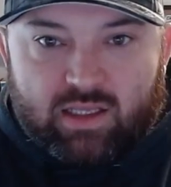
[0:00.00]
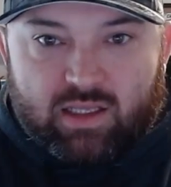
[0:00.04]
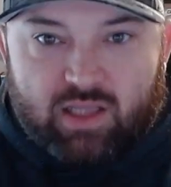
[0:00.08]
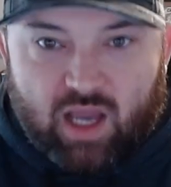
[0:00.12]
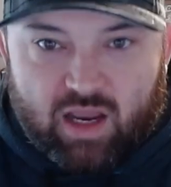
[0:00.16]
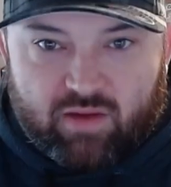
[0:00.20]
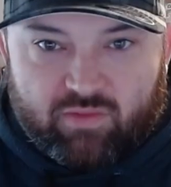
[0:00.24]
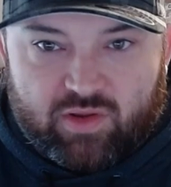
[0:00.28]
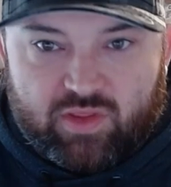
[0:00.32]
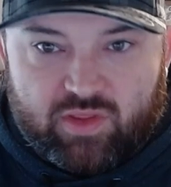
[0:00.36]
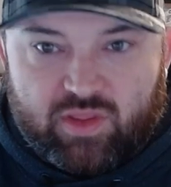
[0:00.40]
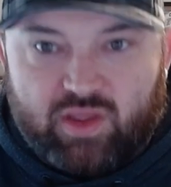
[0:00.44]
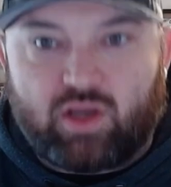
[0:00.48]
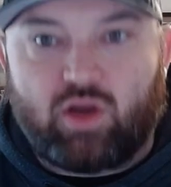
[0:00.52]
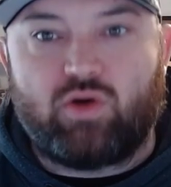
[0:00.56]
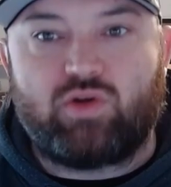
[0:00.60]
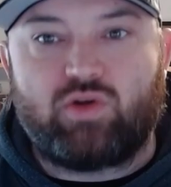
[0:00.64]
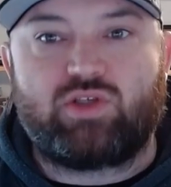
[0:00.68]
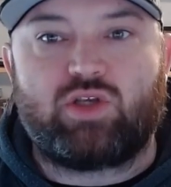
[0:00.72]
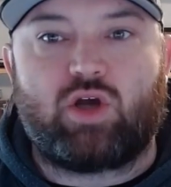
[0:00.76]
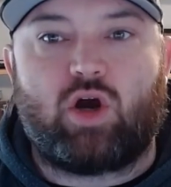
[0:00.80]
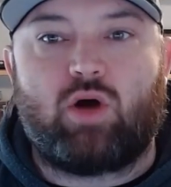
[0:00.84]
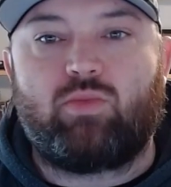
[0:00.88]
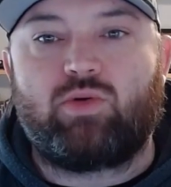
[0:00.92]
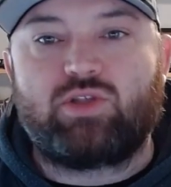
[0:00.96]
Everything
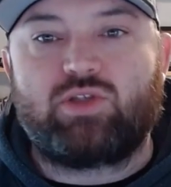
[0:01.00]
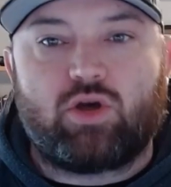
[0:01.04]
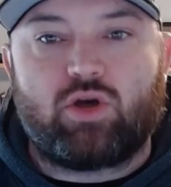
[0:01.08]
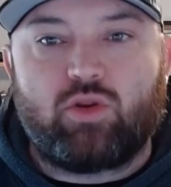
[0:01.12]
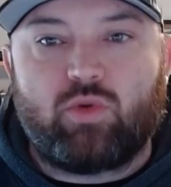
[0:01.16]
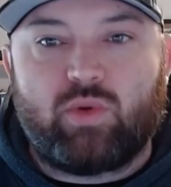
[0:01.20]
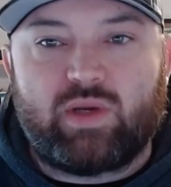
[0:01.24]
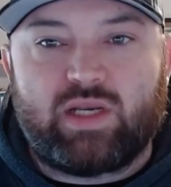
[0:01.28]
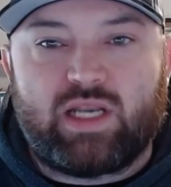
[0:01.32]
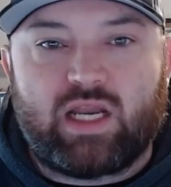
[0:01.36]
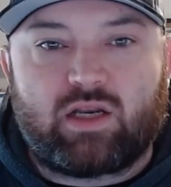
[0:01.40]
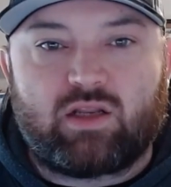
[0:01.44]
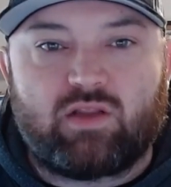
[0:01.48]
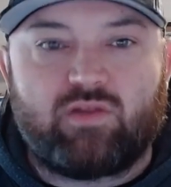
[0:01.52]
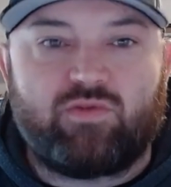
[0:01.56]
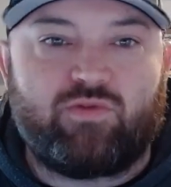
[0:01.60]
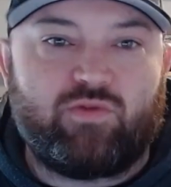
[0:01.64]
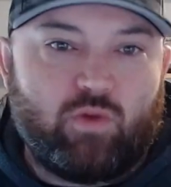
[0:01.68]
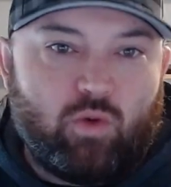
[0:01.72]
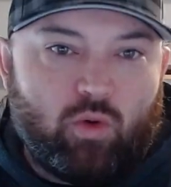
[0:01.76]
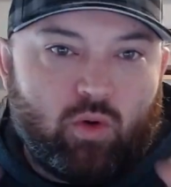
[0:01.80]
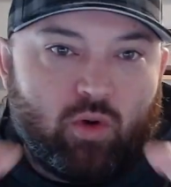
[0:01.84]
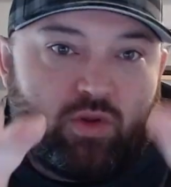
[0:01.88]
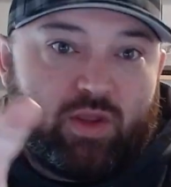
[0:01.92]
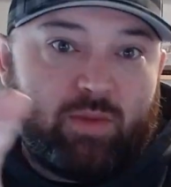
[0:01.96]
goes almost all the way down to the
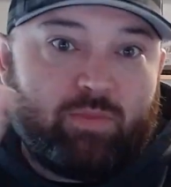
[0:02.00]
floor.